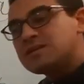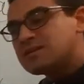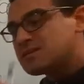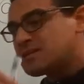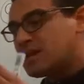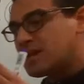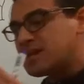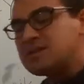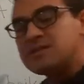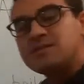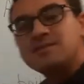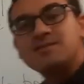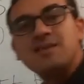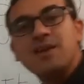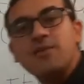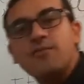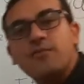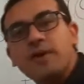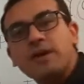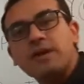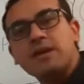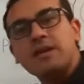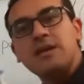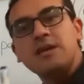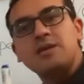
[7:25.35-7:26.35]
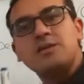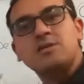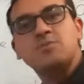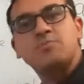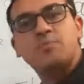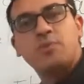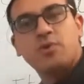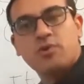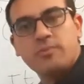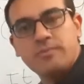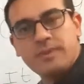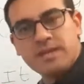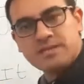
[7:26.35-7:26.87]
Scientific
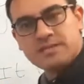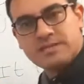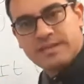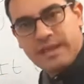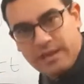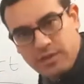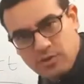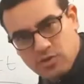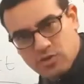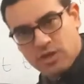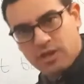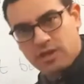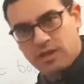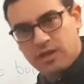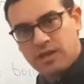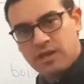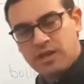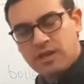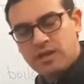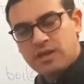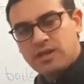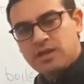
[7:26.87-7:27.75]
experimentation.